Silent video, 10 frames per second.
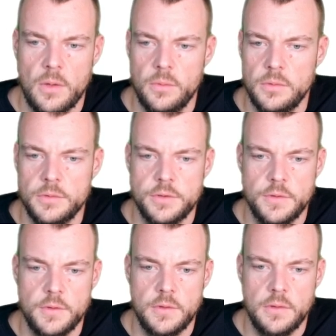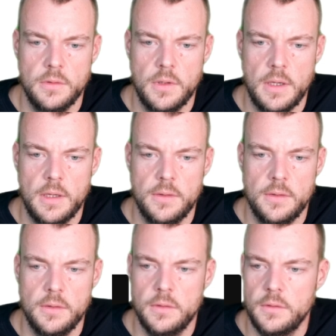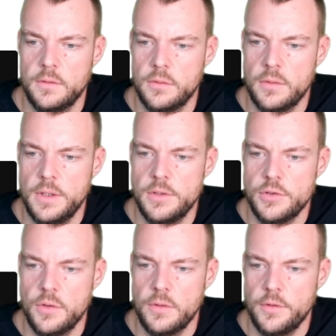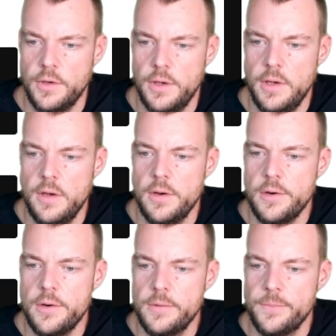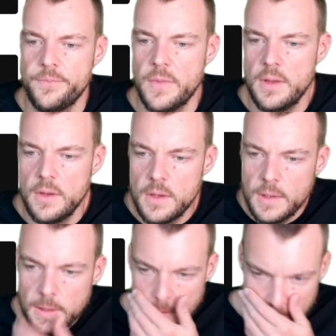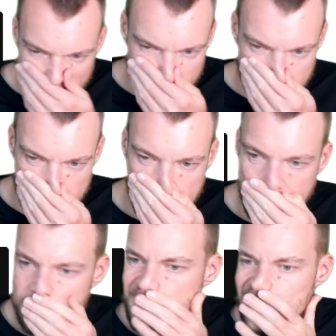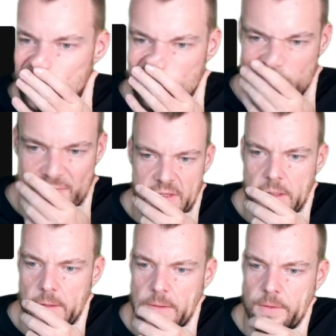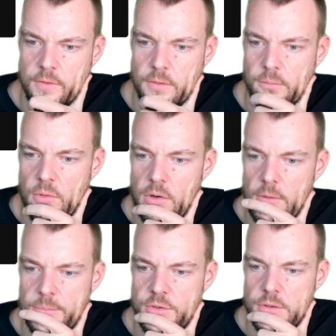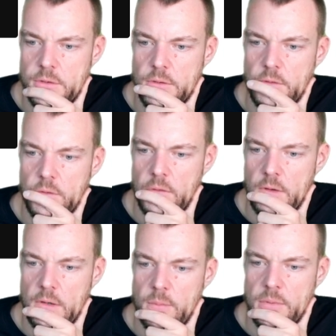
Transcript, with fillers: We'll just look at the screenshot here. Um, there are some options. I